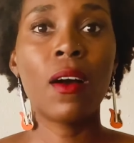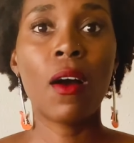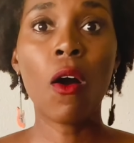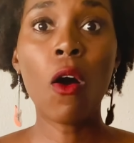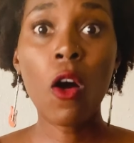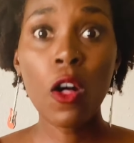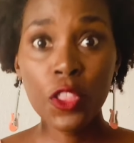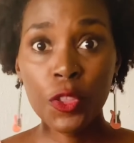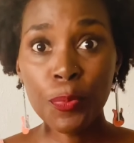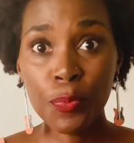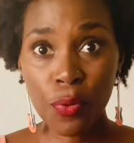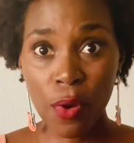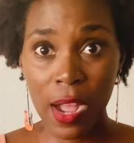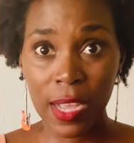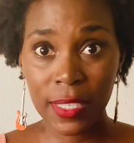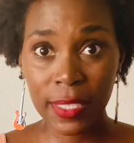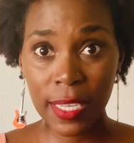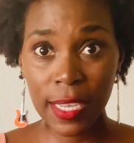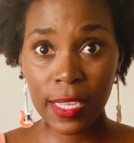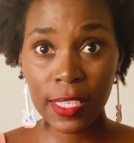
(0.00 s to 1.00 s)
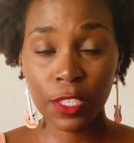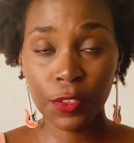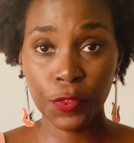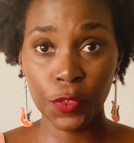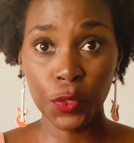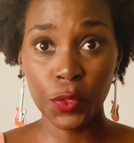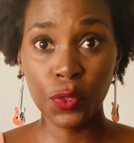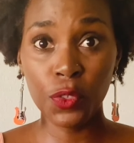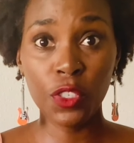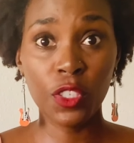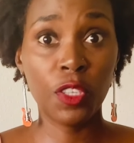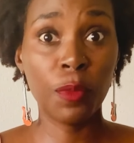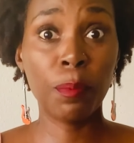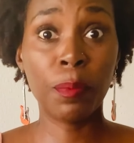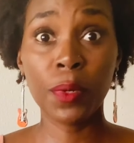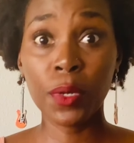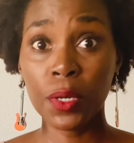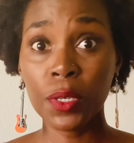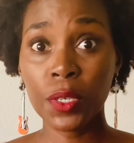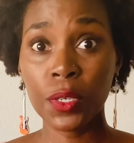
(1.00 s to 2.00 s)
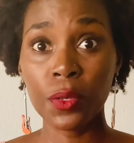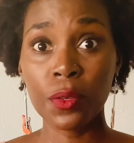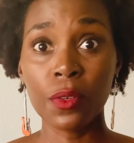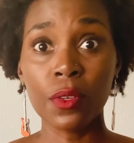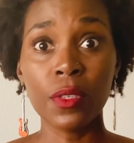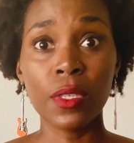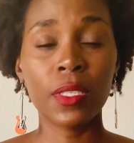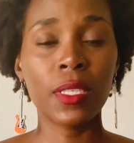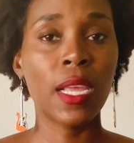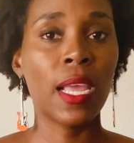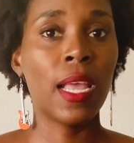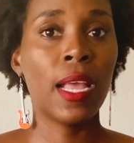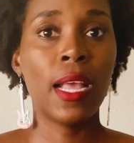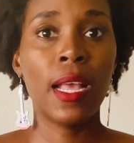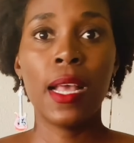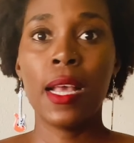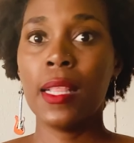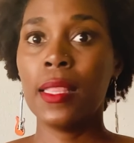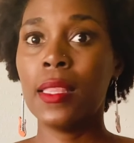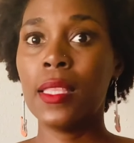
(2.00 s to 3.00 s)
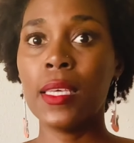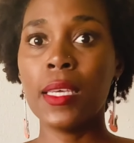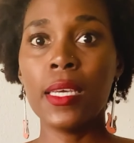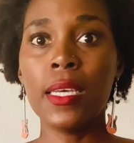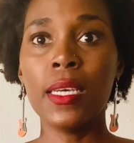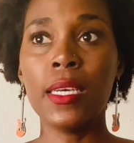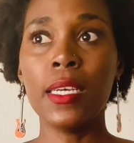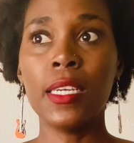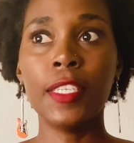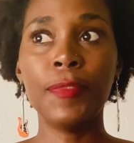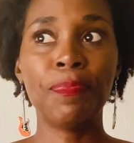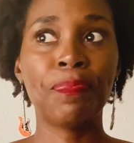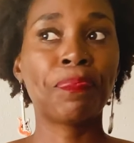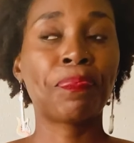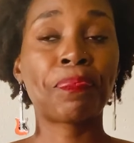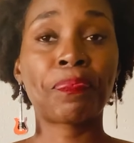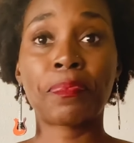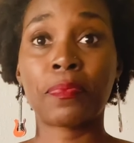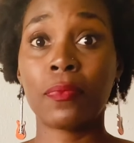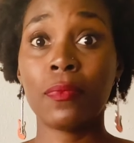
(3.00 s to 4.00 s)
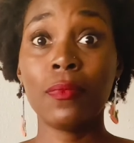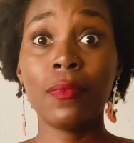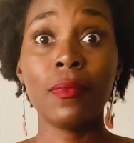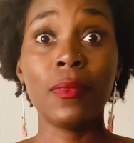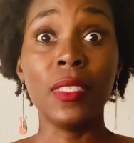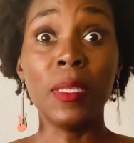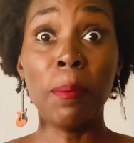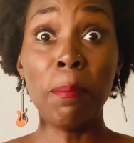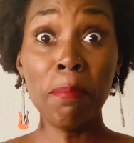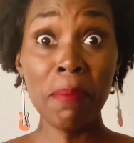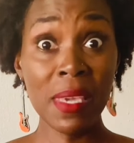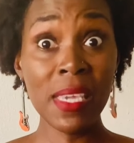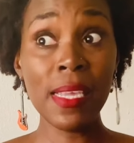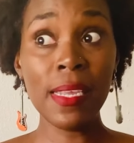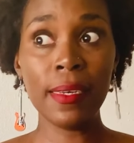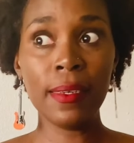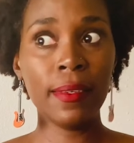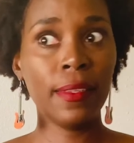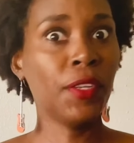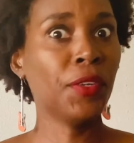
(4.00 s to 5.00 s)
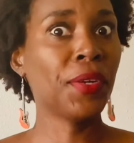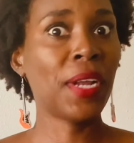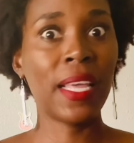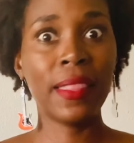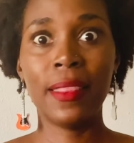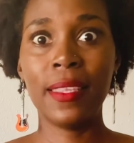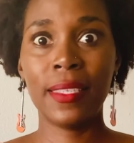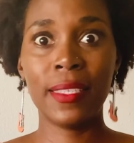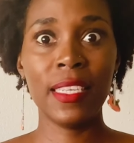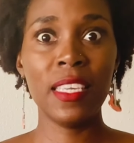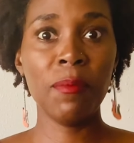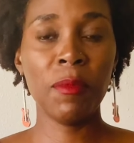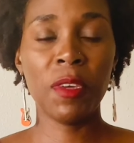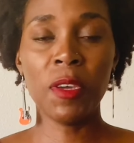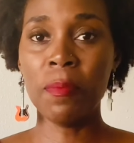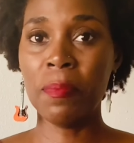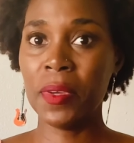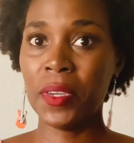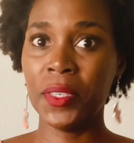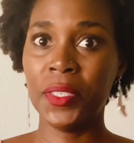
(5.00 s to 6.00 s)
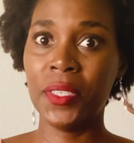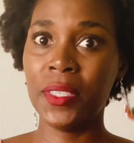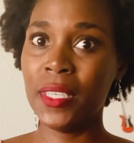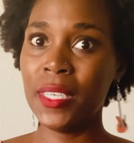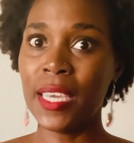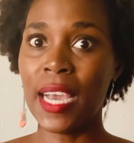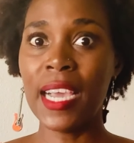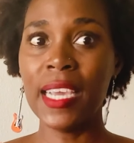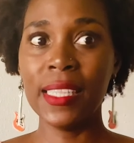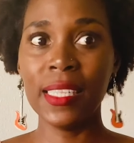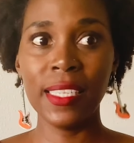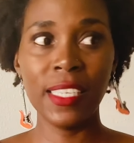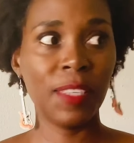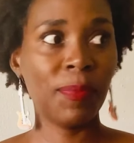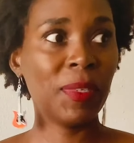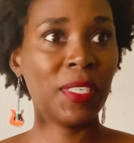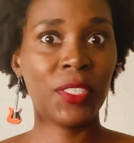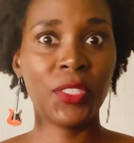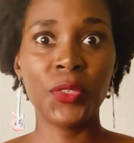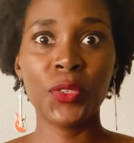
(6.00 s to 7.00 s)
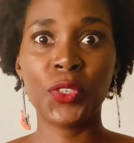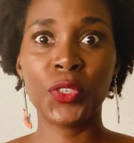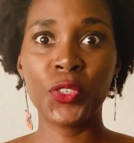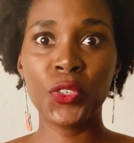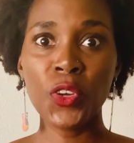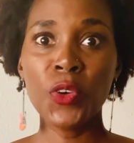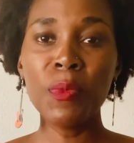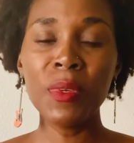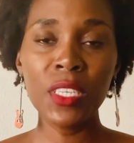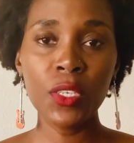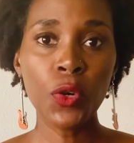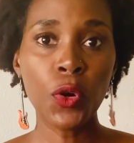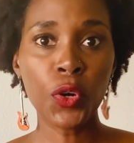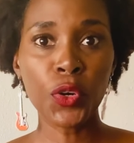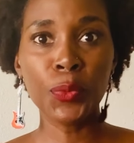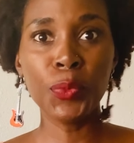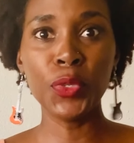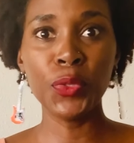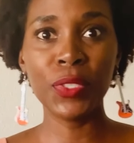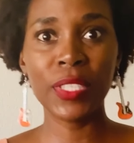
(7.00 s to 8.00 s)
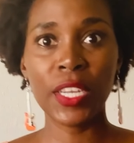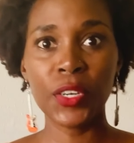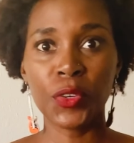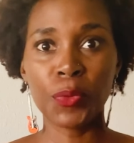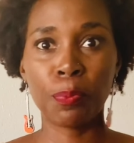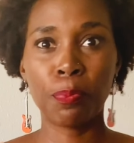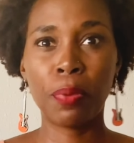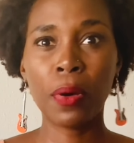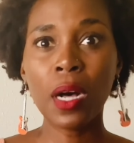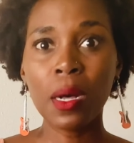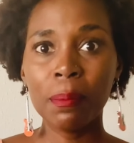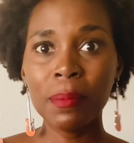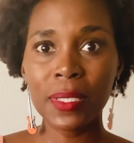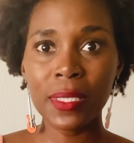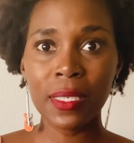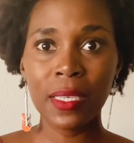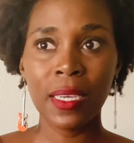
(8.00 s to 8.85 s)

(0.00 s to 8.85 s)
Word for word: All the processed food, the burgers, the meat, they're not the same compared to the islands because there's so many hormones that are pumped